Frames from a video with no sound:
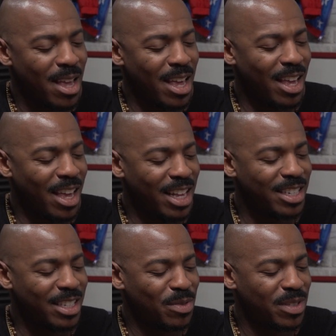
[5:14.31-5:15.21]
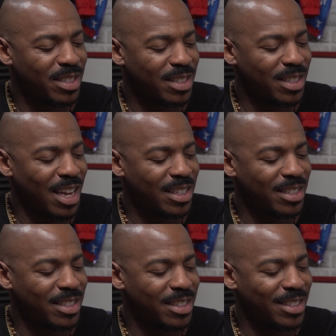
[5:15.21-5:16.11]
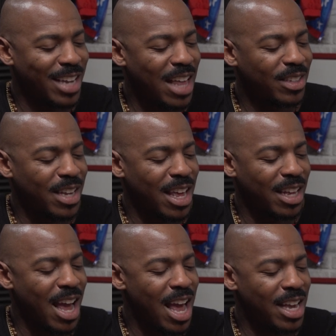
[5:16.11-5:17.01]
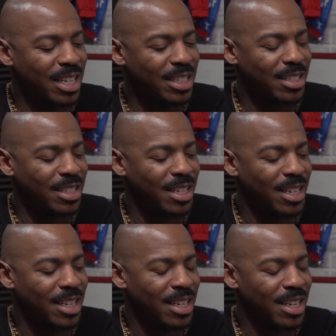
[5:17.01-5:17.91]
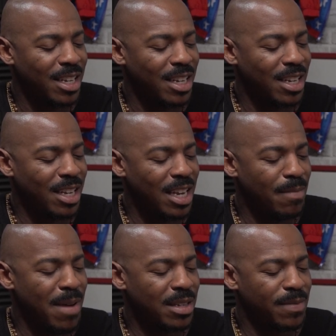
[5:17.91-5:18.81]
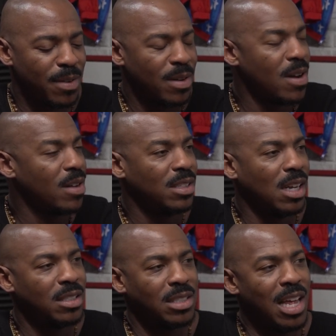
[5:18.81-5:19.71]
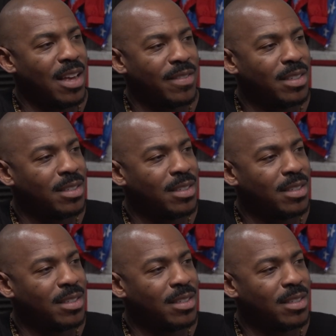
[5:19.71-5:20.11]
it just was like, Tyler's the kind of guy, he makes a phone call and changes lives.